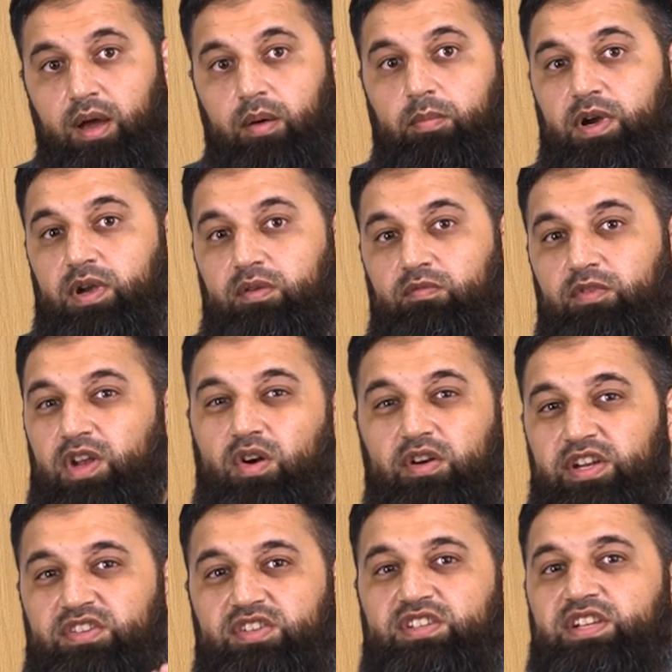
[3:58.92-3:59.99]
but we are not
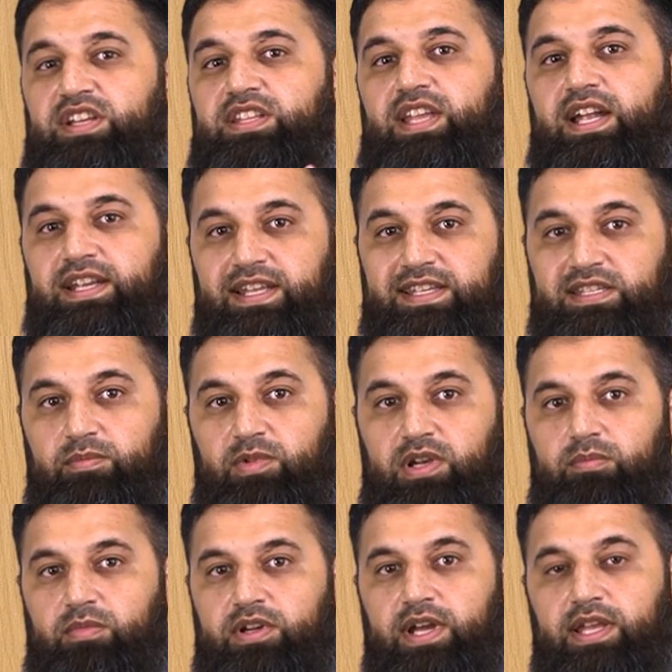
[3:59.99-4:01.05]
interested in that decimal
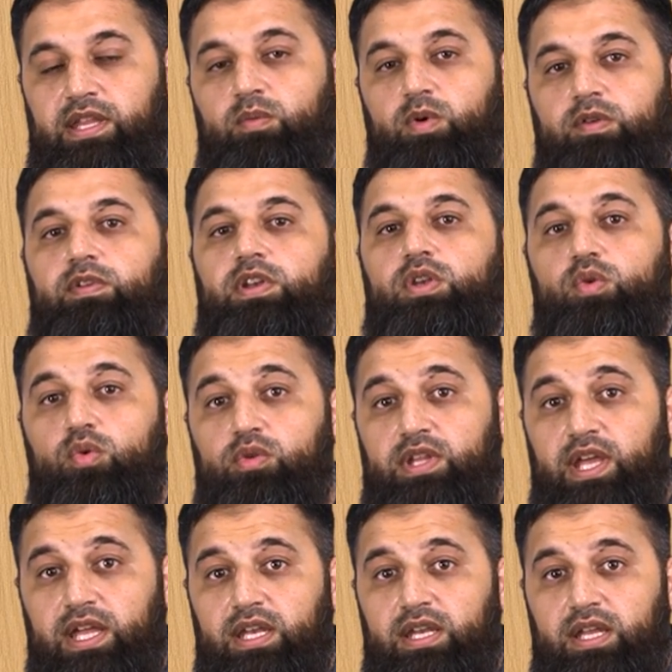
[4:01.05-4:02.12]
number. Rather, what we do
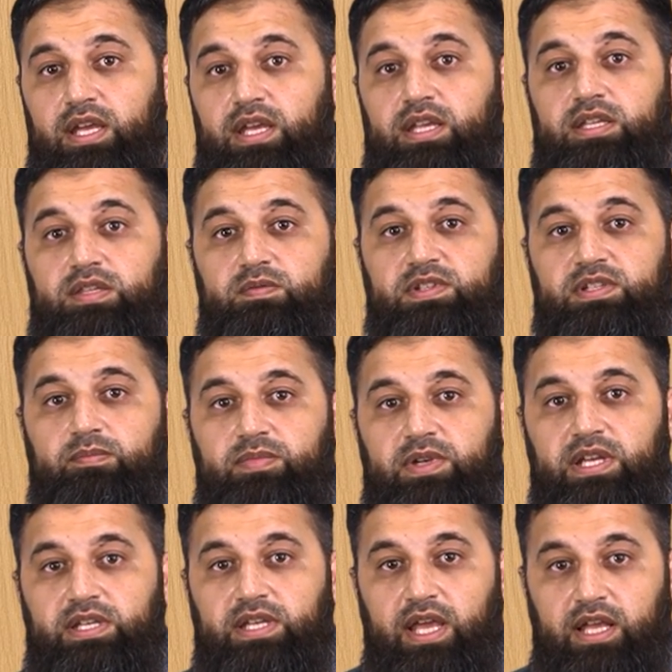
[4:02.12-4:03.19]
then is we
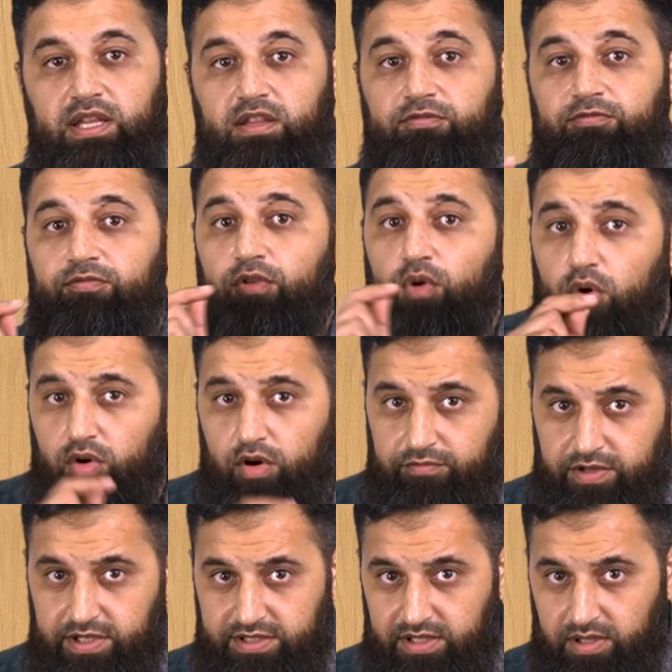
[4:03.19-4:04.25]
simply take the floor of
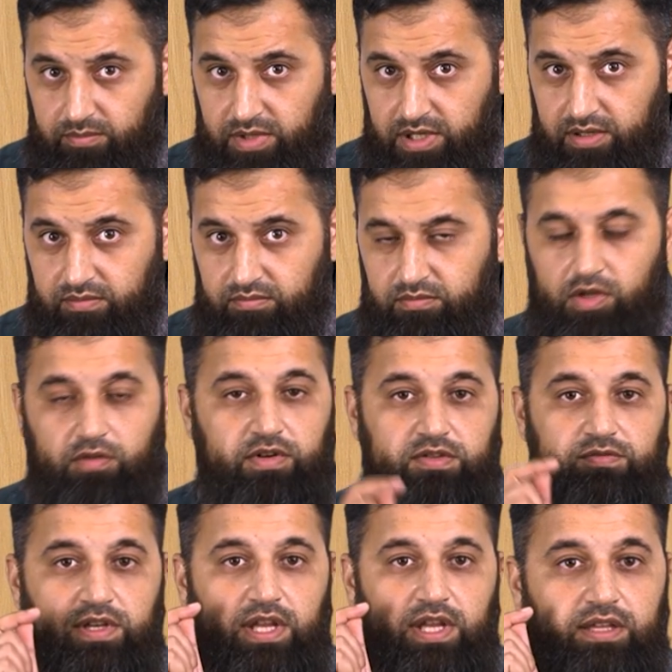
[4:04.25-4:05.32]
this number. Now, once
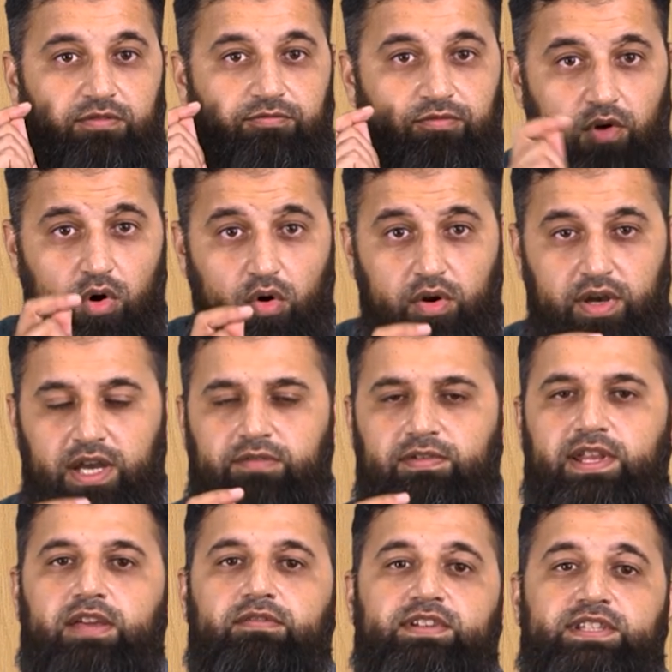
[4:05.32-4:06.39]
we the floor, it will
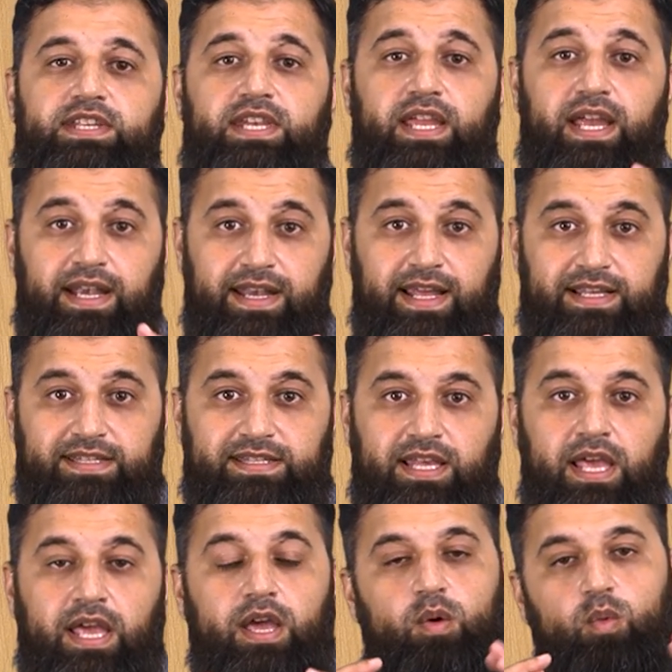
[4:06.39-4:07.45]
give us an index,
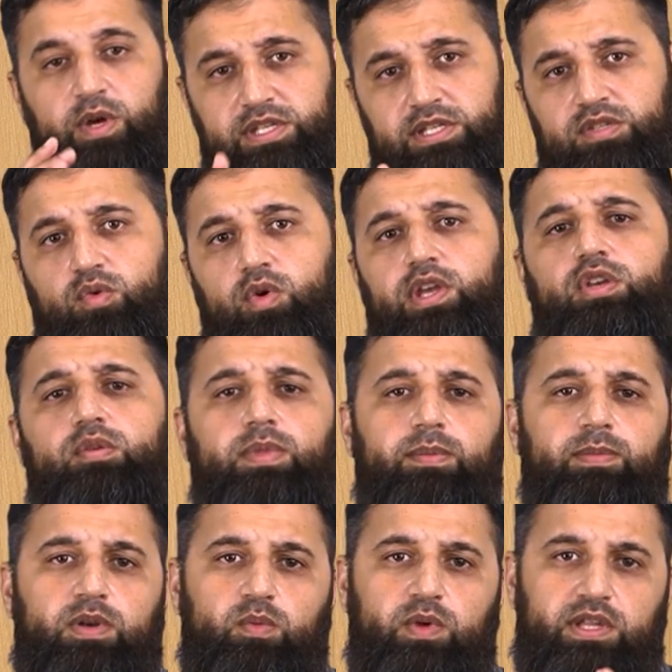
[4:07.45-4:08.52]
which is going to be
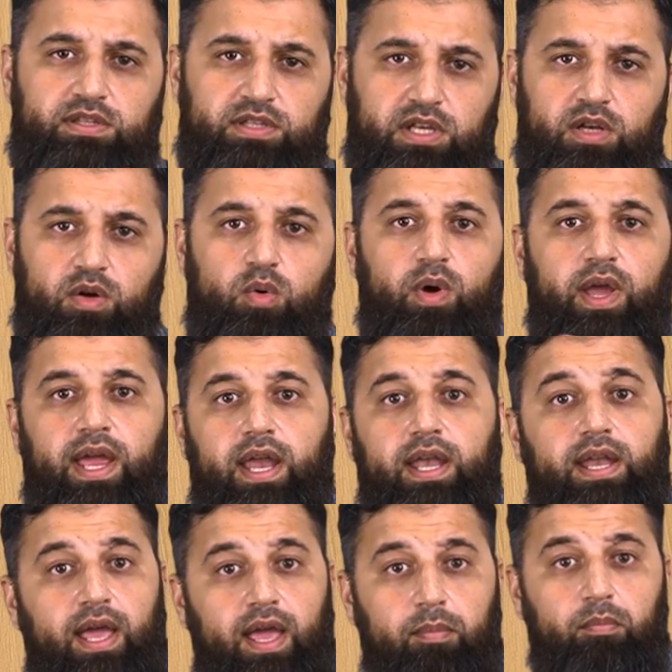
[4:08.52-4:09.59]
between 0
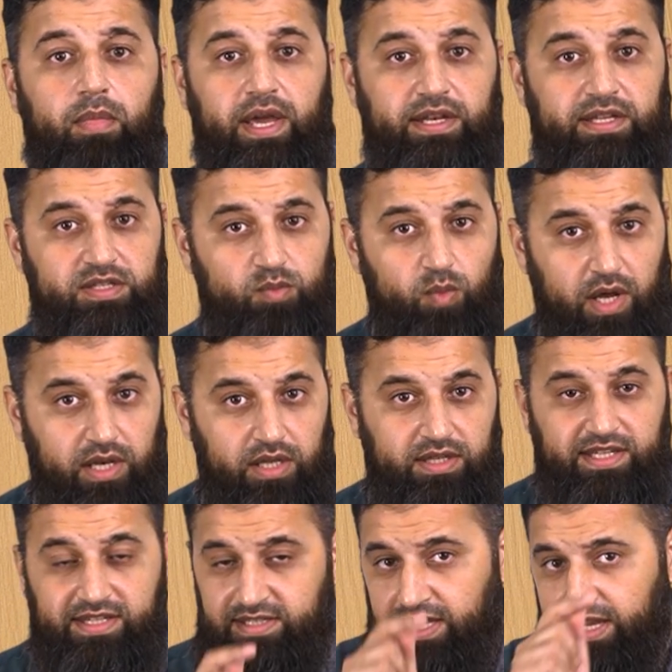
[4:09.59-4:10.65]
and m minus 1.
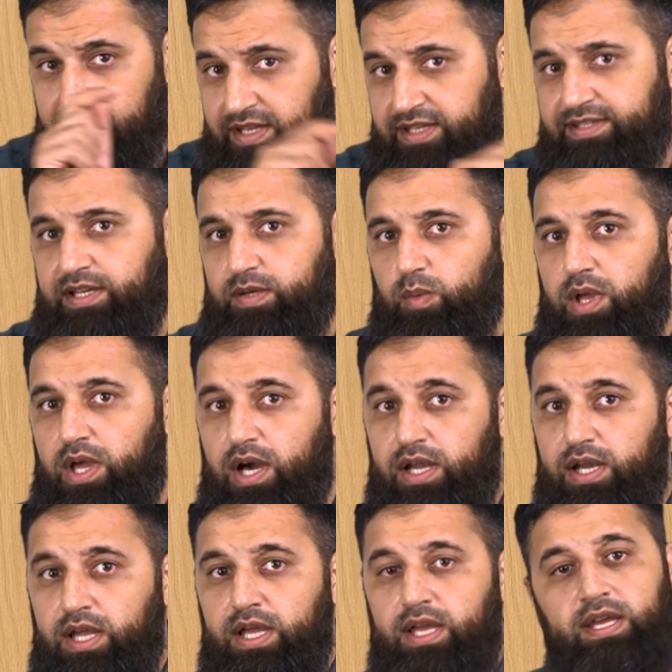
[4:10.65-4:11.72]
This is the index that we are
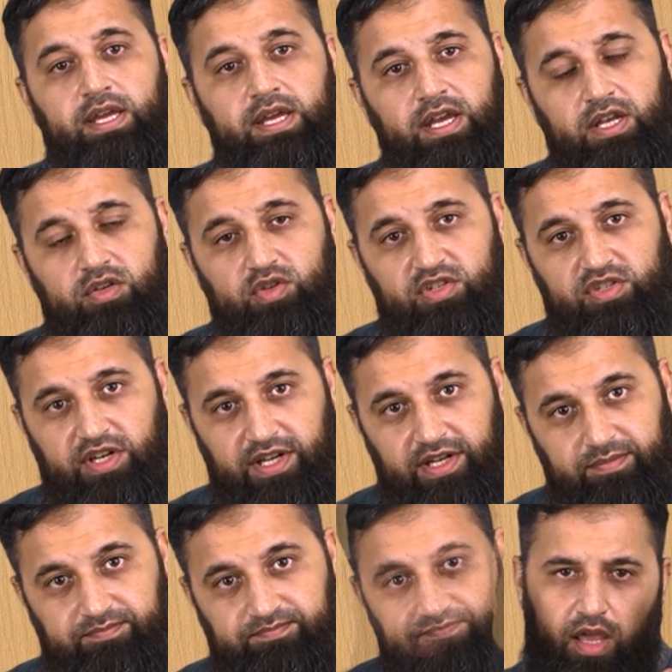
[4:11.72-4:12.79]
interested
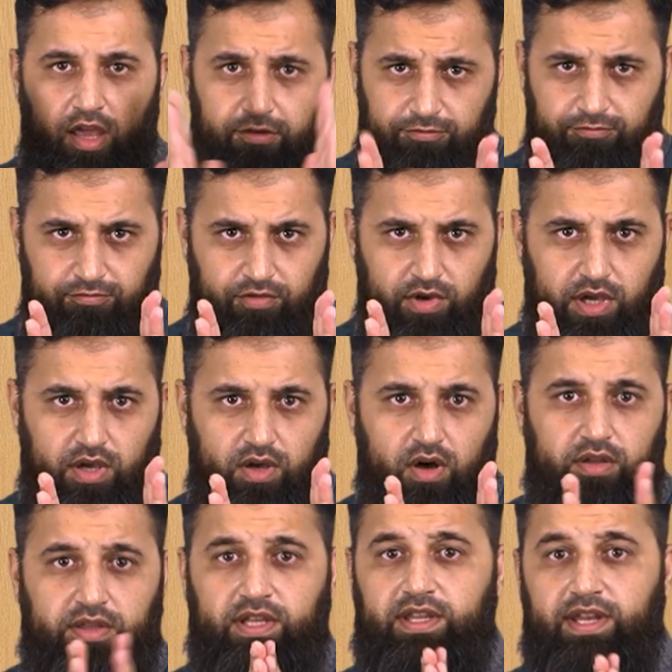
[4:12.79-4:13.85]
in. If,
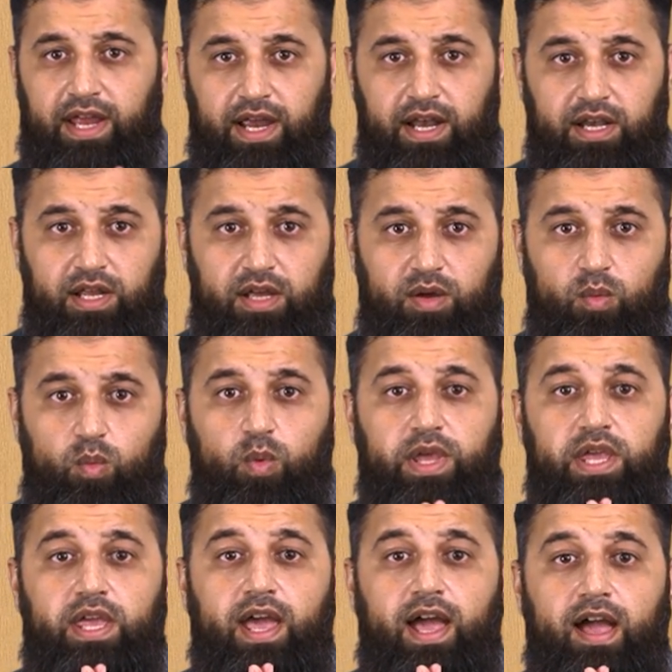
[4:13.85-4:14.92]
on the other hand,
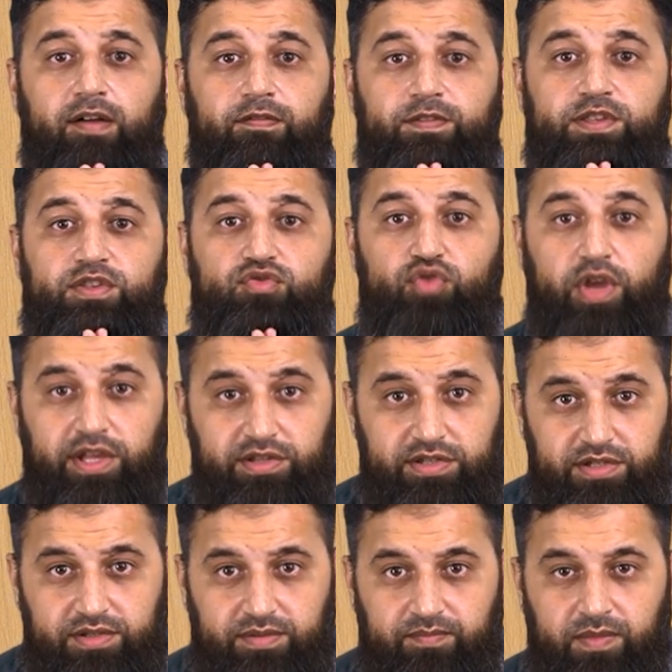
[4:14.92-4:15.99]
we have
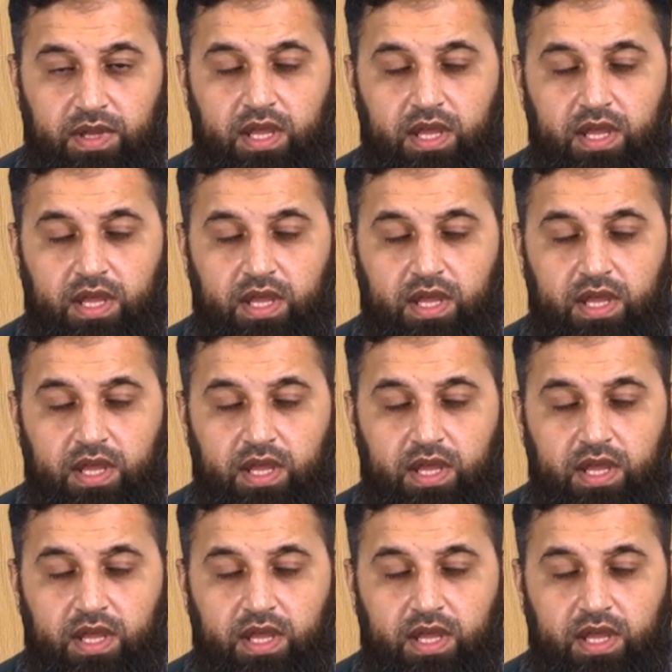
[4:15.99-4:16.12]
strings,